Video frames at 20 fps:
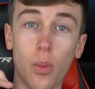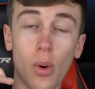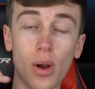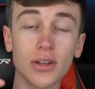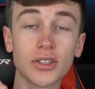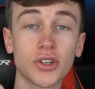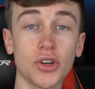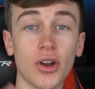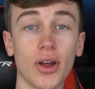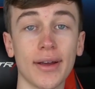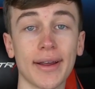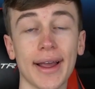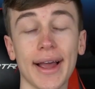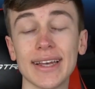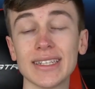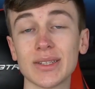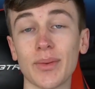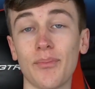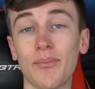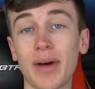What is going on,
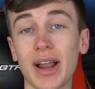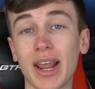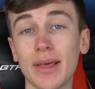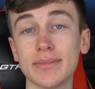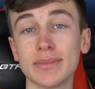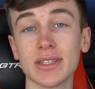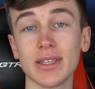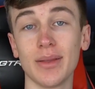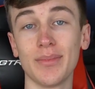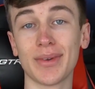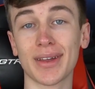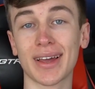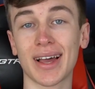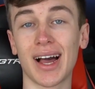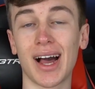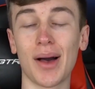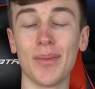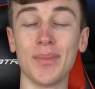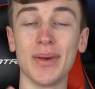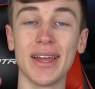guys? My name is
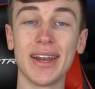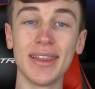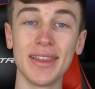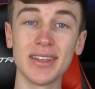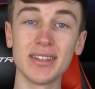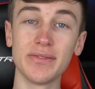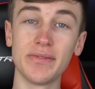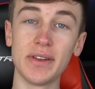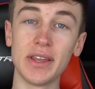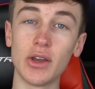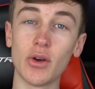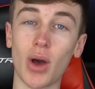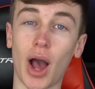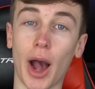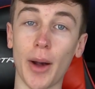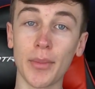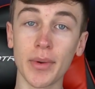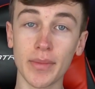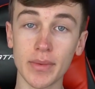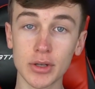UnlimitedCop, and in this video
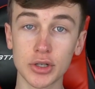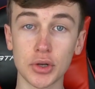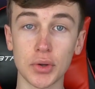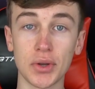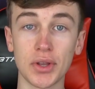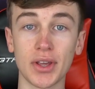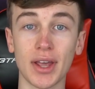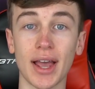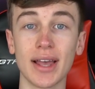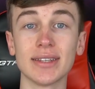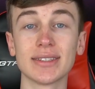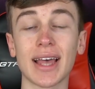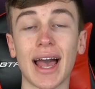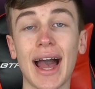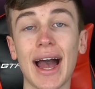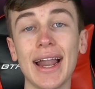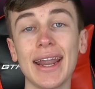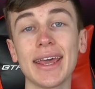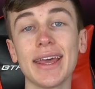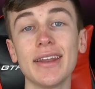I'm going to be showing you guys
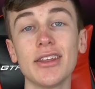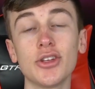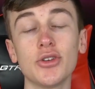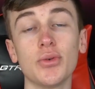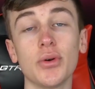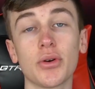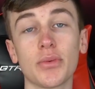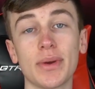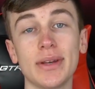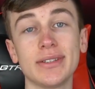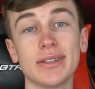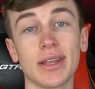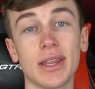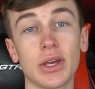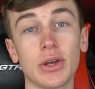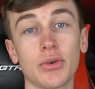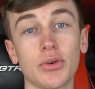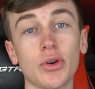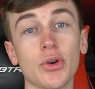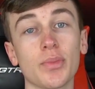how to get into a
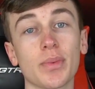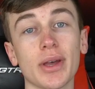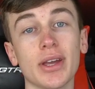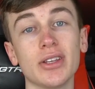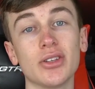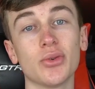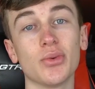reselling group in